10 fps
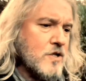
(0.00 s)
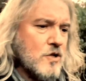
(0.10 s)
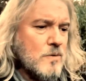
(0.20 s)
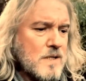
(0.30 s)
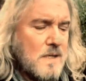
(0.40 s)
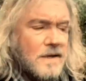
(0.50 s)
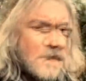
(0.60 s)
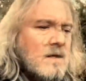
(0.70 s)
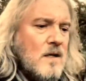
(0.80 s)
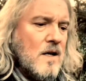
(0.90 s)
who is kind
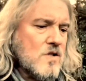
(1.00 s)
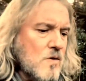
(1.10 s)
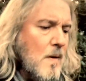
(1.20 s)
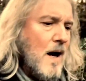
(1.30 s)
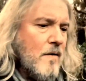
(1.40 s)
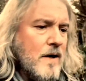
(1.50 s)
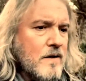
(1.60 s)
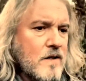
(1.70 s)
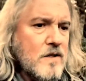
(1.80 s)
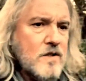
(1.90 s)
of a Sumerian
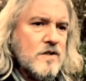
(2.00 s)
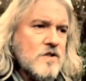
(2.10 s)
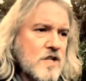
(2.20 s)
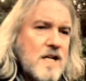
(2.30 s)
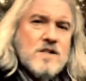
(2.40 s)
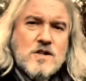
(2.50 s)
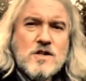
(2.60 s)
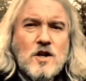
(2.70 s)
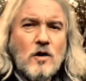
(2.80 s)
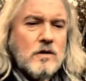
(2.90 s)
Jesus
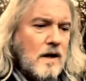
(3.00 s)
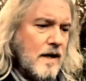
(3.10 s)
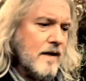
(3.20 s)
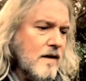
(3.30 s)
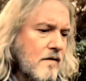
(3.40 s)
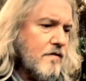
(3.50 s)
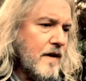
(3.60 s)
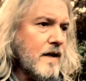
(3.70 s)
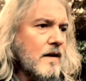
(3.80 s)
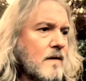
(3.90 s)
godlike
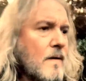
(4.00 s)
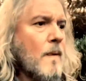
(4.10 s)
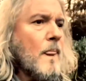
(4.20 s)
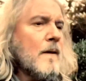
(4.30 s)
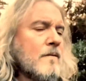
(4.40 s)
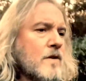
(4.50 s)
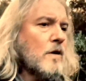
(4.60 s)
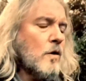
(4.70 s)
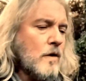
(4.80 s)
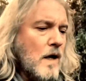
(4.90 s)
figure. You can
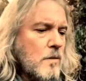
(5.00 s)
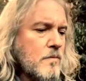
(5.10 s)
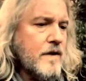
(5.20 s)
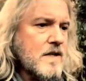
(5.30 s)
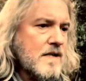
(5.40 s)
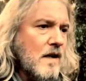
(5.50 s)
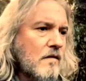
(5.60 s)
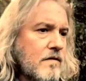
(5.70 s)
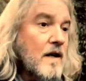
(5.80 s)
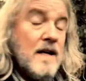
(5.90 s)
look that up for
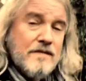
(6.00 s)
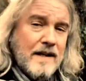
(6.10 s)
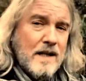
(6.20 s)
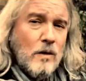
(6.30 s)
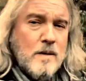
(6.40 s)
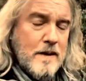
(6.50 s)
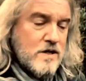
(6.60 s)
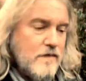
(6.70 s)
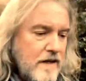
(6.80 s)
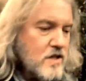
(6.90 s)
yourself. In fact, Gilgamesh
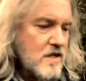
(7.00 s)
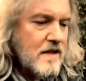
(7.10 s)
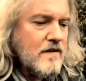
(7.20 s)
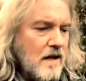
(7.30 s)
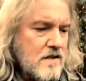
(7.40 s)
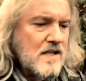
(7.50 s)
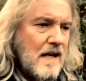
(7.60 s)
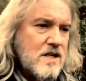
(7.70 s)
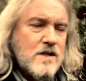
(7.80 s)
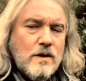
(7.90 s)
features in that
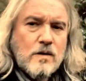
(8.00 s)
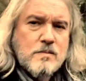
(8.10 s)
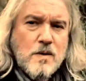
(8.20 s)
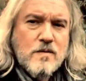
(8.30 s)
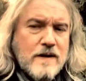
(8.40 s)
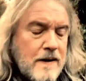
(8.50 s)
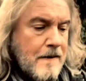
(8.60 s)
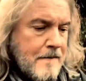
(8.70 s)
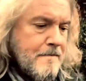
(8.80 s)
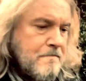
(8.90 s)
Celestials movie
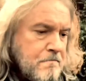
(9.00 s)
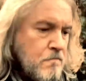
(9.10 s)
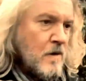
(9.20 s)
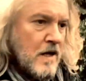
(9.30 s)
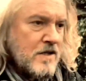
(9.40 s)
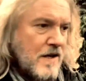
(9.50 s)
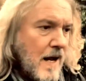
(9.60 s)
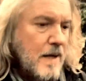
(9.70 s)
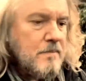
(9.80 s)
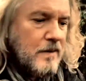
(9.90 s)
as a
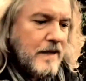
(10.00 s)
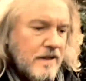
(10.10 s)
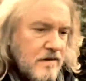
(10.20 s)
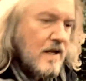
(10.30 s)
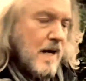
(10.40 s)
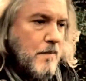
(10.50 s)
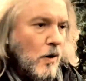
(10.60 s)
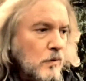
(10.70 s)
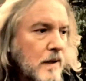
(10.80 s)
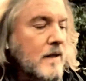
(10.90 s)
name, in name
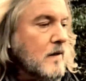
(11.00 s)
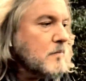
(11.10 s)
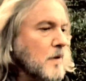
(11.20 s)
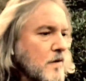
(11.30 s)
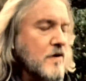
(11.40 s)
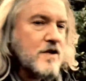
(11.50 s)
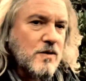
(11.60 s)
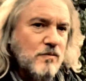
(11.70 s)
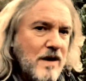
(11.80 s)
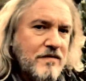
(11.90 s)
only, but there is some
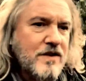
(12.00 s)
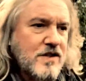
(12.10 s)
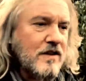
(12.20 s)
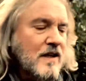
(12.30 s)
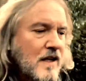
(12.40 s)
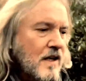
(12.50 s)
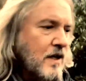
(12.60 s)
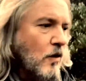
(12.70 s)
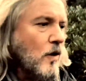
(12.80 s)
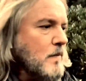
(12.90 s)
reference to
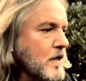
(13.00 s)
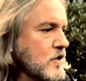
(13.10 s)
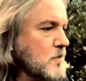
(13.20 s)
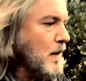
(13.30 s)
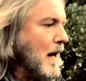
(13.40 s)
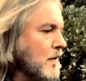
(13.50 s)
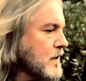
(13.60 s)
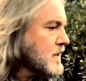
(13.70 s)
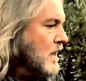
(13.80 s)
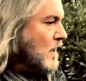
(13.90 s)
Gilgamesh's
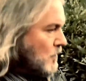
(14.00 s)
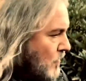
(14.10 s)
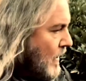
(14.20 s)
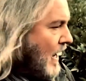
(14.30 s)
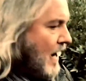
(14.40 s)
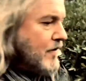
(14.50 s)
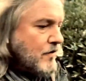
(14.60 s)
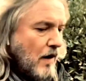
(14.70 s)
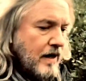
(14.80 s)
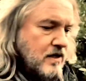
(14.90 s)
powers. But the hairy
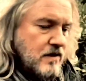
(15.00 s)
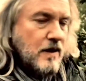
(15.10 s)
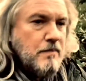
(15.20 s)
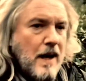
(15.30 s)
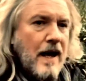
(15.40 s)
race, the bear